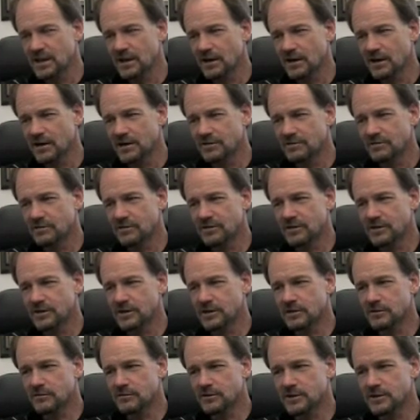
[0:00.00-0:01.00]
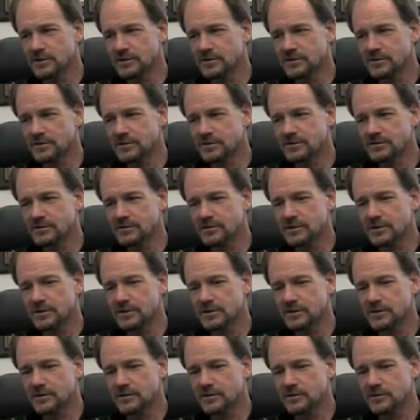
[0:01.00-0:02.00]
I think that
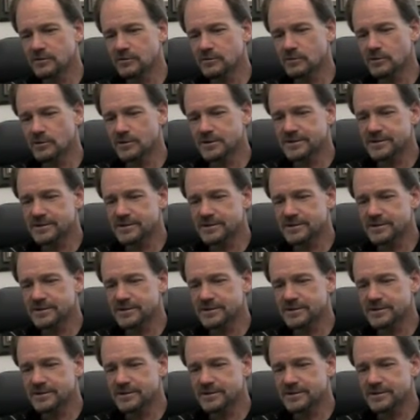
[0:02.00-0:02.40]
the Lord